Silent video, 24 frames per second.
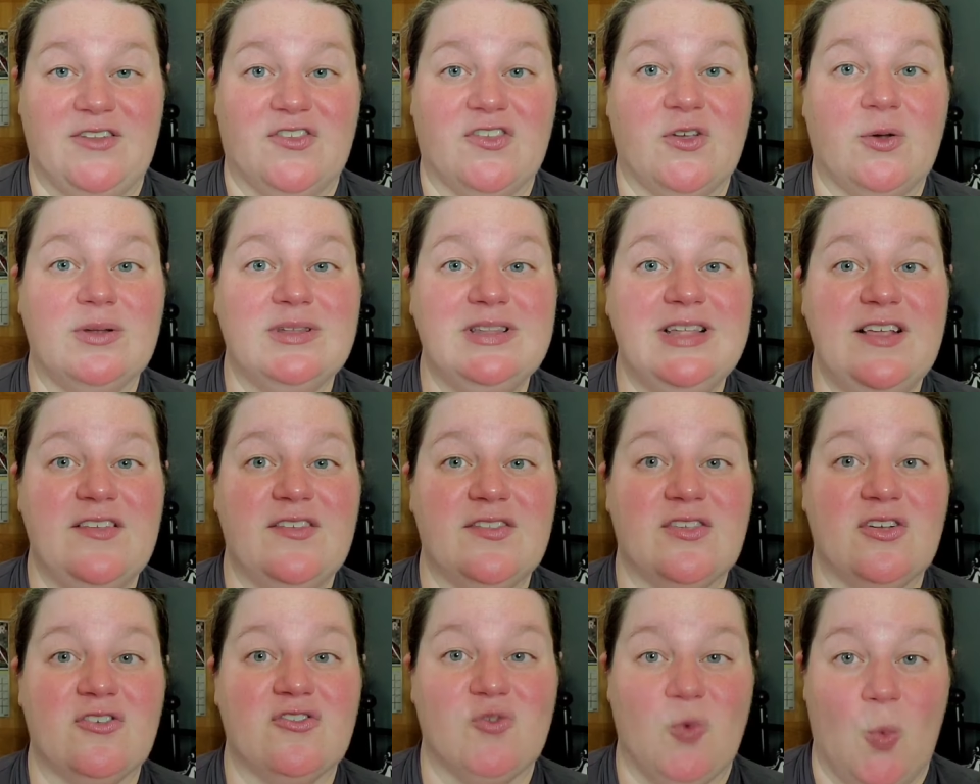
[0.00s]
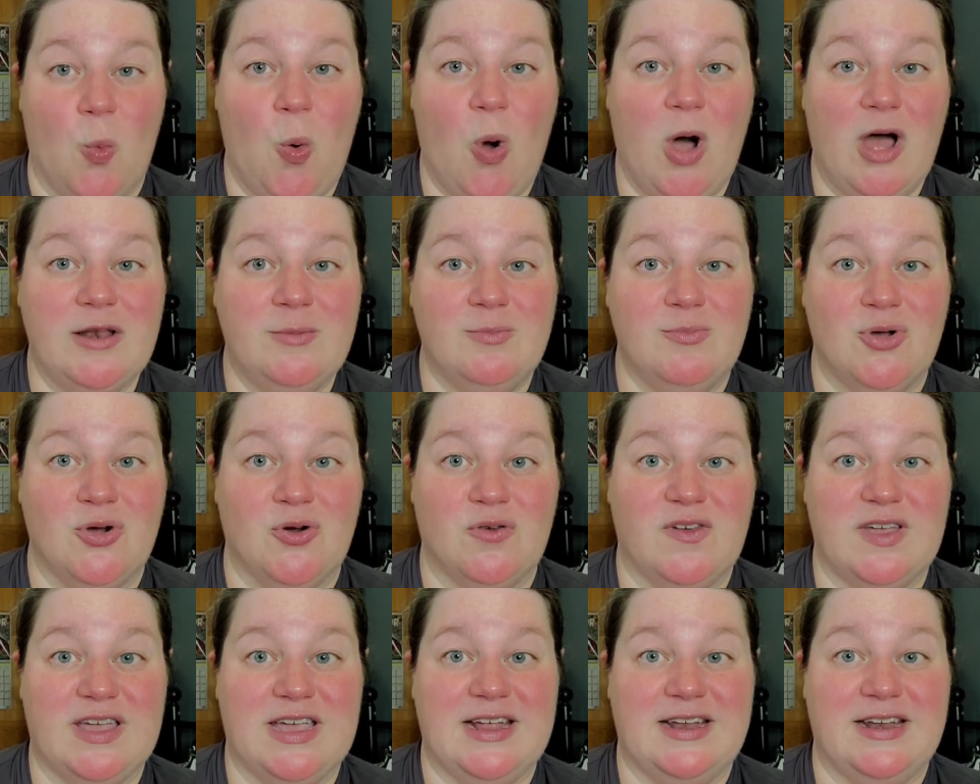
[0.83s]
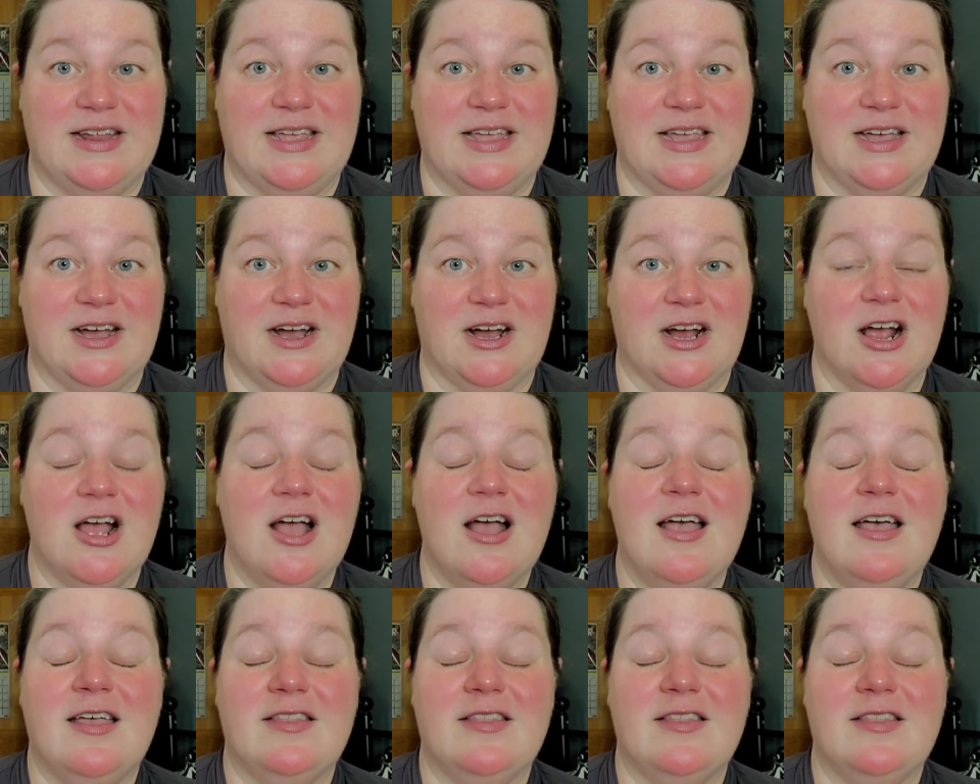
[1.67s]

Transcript: So at least there's one movie in here